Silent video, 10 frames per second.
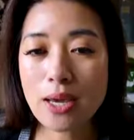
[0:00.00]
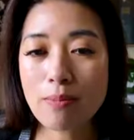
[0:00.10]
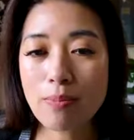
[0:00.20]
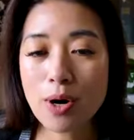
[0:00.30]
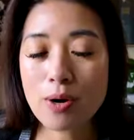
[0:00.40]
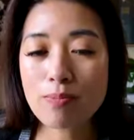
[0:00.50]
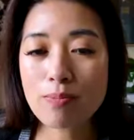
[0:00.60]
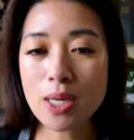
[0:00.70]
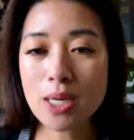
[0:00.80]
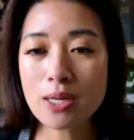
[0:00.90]
And
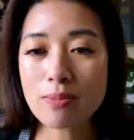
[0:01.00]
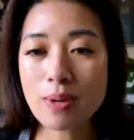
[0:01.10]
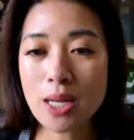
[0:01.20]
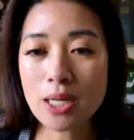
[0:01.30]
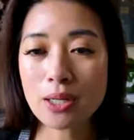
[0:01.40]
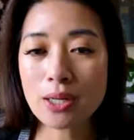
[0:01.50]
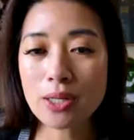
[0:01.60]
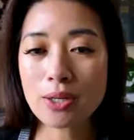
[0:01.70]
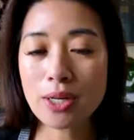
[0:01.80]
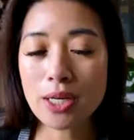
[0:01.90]
Part B, depending
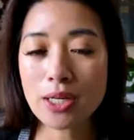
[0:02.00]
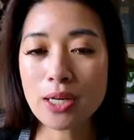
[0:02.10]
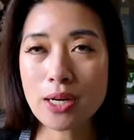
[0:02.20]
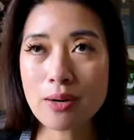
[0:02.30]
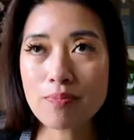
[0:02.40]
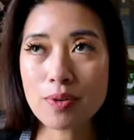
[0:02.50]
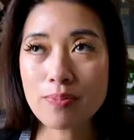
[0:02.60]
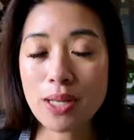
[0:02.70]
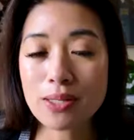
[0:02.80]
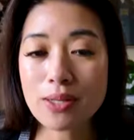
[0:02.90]
on your income,
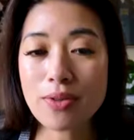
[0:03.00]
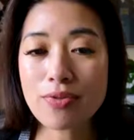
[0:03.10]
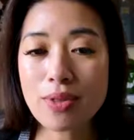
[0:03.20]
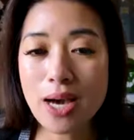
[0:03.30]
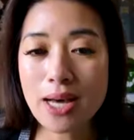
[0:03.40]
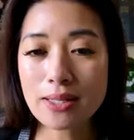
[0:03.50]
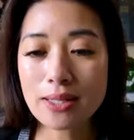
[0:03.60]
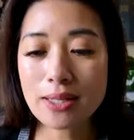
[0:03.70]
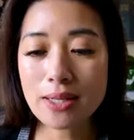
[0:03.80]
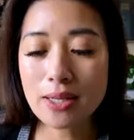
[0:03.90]
depends on
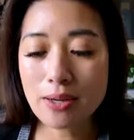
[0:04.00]
that.